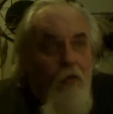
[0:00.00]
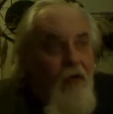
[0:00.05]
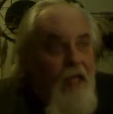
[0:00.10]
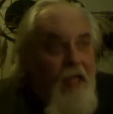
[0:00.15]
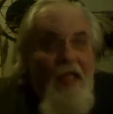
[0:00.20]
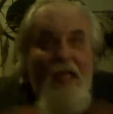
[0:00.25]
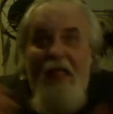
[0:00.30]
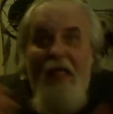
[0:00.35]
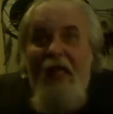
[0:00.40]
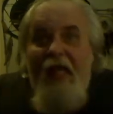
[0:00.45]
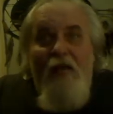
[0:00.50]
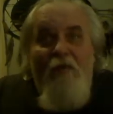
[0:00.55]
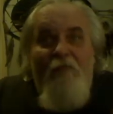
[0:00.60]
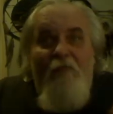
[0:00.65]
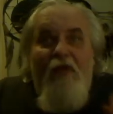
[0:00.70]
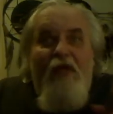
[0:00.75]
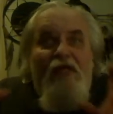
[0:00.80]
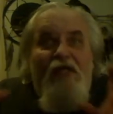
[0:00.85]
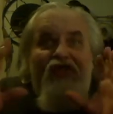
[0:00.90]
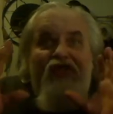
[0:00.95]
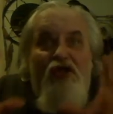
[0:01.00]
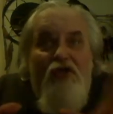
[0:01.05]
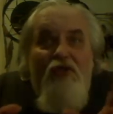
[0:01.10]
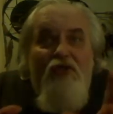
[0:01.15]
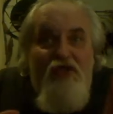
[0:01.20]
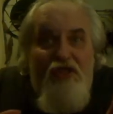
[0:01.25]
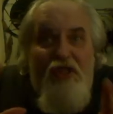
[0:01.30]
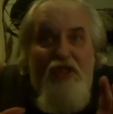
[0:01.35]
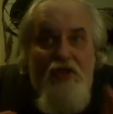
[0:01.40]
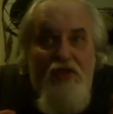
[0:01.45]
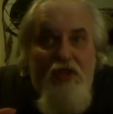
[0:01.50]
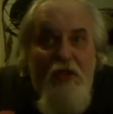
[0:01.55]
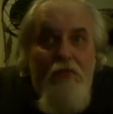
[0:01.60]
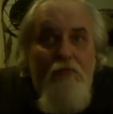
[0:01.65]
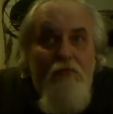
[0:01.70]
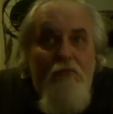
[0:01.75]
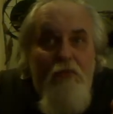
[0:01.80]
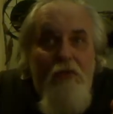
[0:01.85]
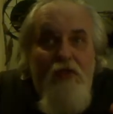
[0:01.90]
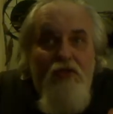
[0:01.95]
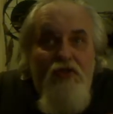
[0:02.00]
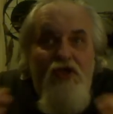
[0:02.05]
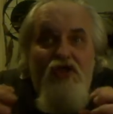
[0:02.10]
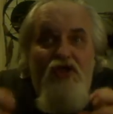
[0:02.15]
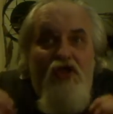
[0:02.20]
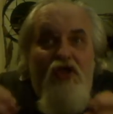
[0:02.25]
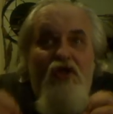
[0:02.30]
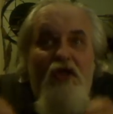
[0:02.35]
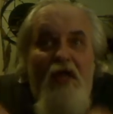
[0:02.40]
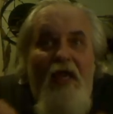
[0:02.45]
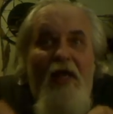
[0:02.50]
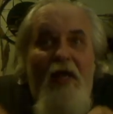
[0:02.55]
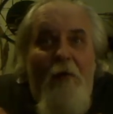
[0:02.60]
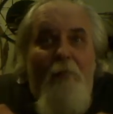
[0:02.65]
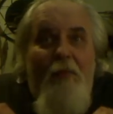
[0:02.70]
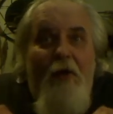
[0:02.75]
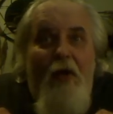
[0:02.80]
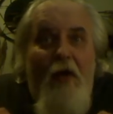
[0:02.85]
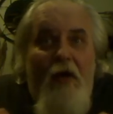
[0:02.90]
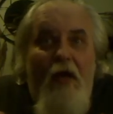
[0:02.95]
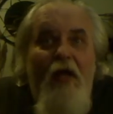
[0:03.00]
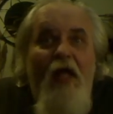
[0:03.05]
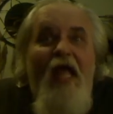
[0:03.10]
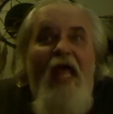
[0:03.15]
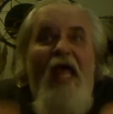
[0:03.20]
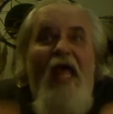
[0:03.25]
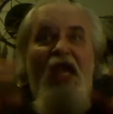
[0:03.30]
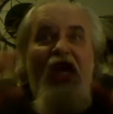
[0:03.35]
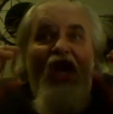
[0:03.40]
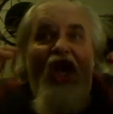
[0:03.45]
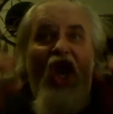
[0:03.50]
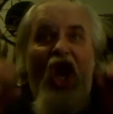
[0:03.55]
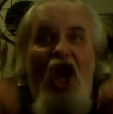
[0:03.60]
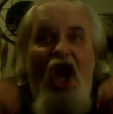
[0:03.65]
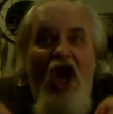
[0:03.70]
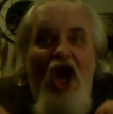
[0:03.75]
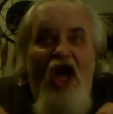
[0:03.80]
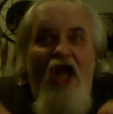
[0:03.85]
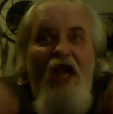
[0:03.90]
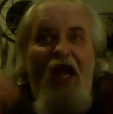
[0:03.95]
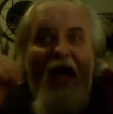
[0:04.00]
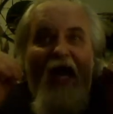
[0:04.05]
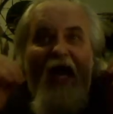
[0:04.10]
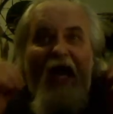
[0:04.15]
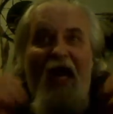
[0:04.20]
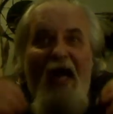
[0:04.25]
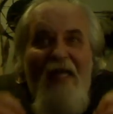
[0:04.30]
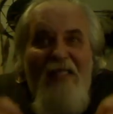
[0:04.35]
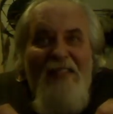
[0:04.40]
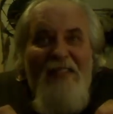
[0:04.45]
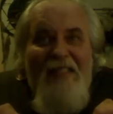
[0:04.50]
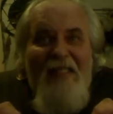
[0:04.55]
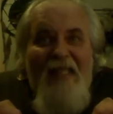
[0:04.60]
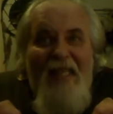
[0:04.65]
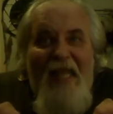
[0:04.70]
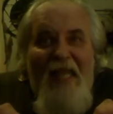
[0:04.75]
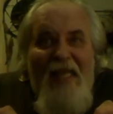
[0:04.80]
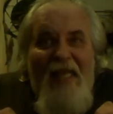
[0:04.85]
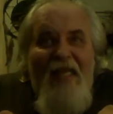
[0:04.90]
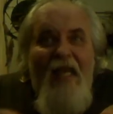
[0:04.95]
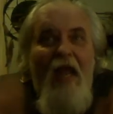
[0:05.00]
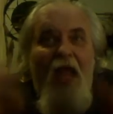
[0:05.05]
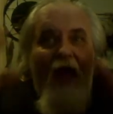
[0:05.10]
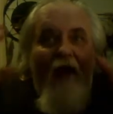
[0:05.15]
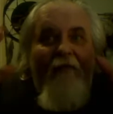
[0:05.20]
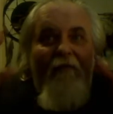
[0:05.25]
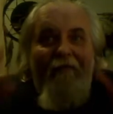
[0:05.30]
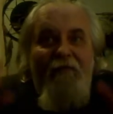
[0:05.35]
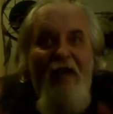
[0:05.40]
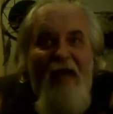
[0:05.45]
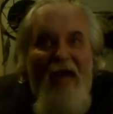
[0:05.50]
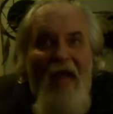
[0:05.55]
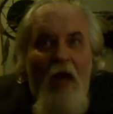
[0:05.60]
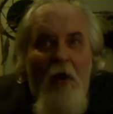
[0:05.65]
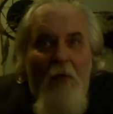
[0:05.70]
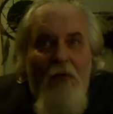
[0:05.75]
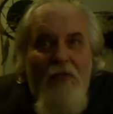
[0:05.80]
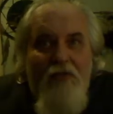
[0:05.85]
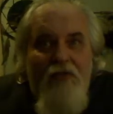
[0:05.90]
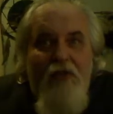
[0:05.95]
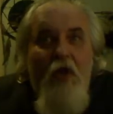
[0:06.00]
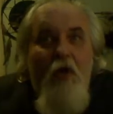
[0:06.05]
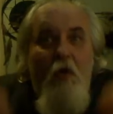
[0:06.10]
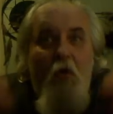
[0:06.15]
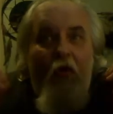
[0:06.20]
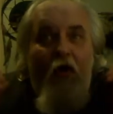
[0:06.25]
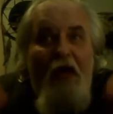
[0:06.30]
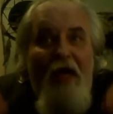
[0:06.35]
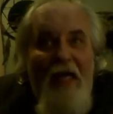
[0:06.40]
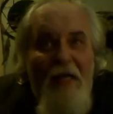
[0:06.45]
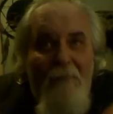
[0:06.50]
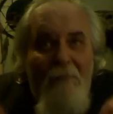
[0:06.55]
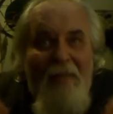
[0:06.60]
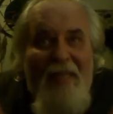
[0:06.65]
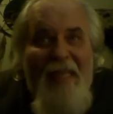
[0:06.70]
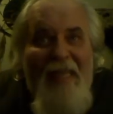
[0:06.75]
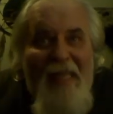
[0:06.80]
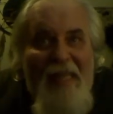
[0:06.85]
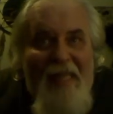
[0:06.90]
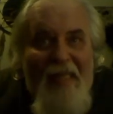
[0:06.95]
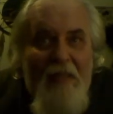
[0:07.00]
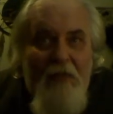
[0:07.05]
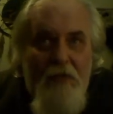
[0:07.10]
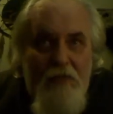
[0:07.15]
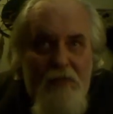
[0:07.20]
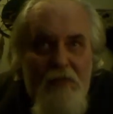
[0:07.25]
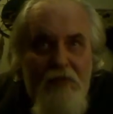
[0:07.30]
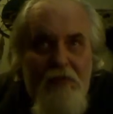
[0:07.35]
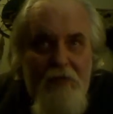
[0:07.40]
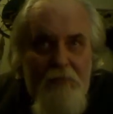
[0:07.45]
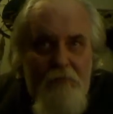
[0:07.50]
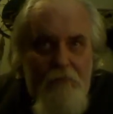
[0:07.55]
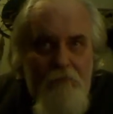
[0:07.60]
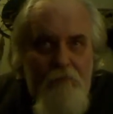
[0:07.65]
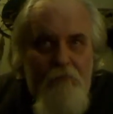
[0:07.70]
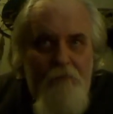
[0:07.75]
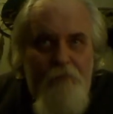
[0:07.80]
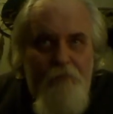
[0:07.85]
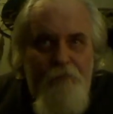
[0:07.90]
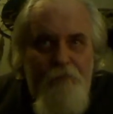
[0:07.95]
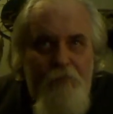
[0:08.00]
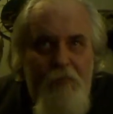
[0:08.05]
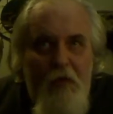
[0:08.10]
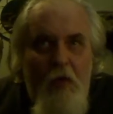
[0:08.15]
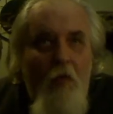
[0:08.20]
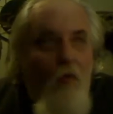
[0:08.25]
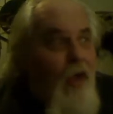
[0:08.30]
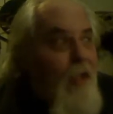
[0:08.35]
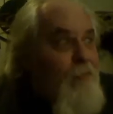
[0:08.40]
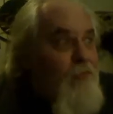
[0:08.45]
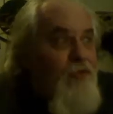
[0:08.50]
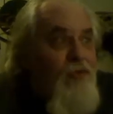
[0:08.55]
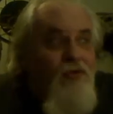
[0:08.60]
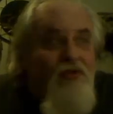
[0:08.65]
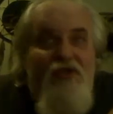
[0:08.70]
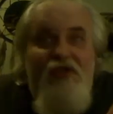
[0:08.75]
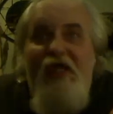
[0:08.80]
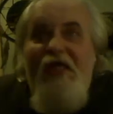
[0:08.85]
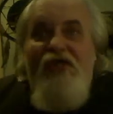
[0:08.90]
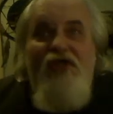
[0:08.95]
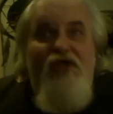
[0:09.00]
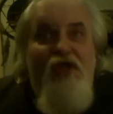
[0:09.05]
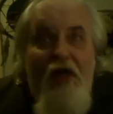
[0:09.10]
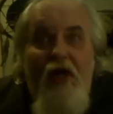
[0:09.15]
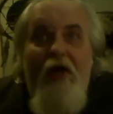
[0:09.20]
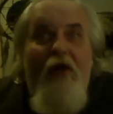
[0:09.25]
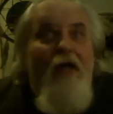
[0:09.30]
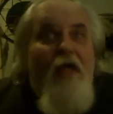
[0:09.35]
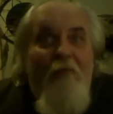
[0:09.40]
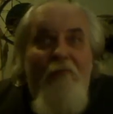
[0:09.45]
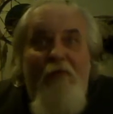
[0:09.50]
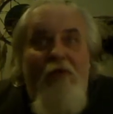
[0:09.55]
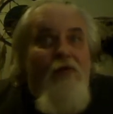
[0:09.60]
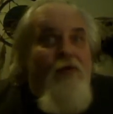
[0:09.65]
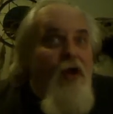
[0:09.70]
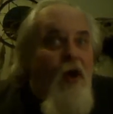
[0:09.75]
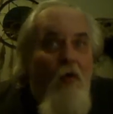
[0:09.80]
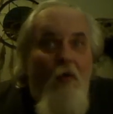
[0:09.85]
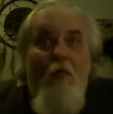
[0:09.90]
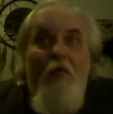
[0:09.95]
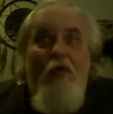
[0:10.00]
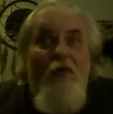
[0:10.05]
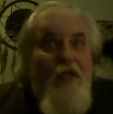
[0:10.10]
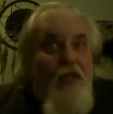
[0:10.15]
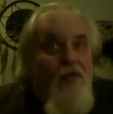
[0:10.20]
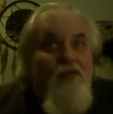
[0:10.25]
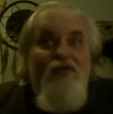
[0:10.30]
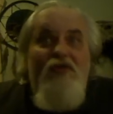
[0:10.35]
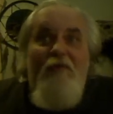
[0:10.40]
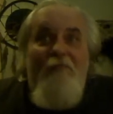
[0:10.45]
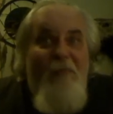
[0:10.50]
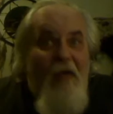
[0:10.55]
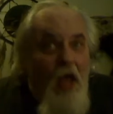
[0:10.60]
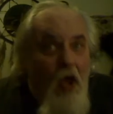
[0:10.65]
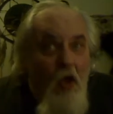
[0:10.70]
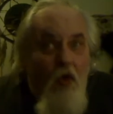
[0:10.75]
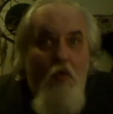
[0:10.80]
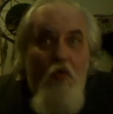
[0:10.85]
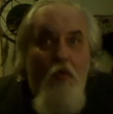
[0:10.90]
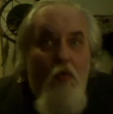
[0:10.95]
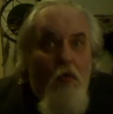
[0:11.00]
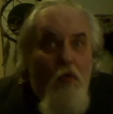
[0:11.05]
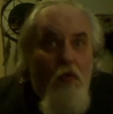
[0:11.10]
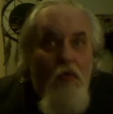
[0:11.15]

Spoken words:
any kind of fucking search engine. Just look at up there. Non-isolated virus. What it means. Webster's Dictionary if you don't want to use the phone.